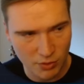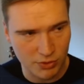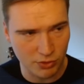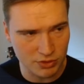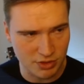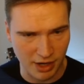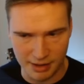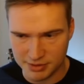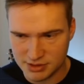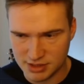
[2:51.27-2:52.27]
what also
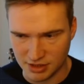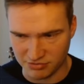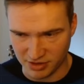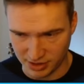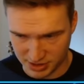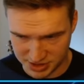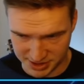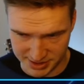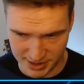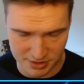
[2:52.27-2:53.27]
happened, if I can
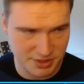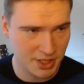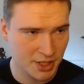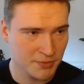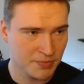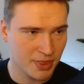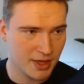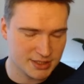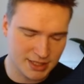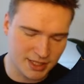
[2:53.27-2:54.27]
check that out,
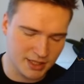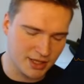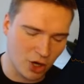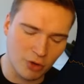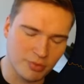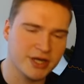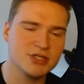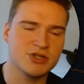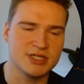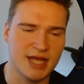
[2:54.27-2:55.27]
is the open
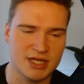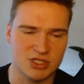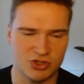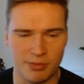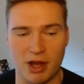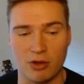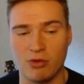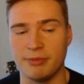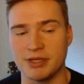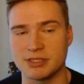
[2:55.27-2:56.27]
interest has dropped down
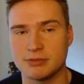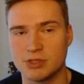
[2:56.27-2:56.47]
quite a bit.